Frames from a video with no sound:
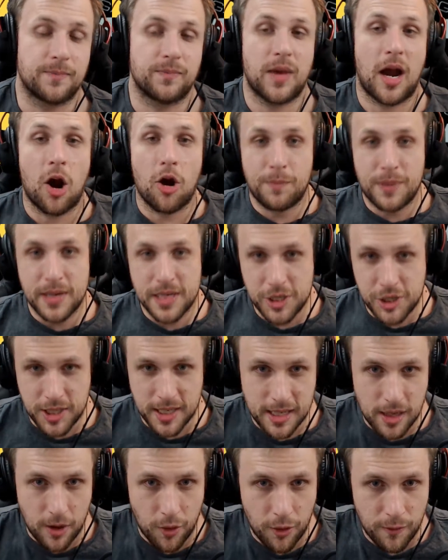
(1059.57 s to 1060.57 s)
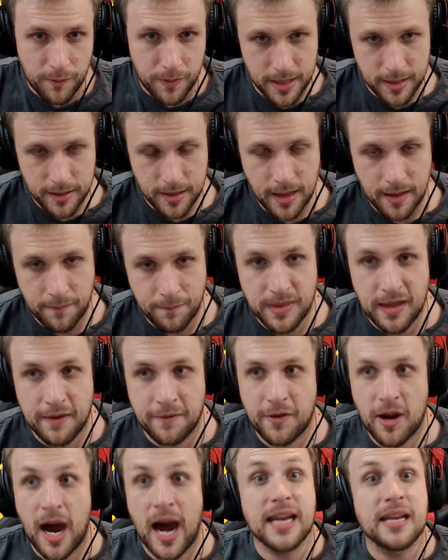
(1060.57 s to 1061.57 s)
RPG that
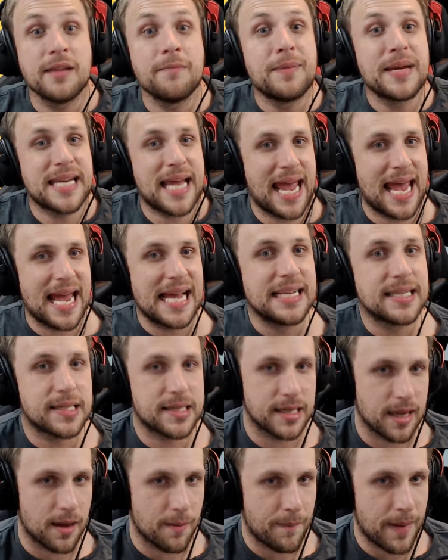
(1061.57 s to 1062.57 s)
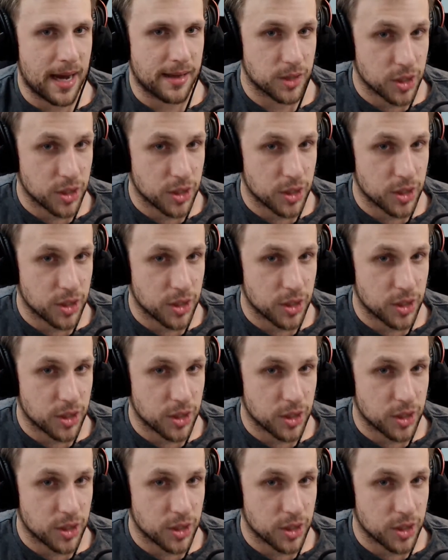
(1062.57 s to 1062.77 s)
they've kind of been hinting about,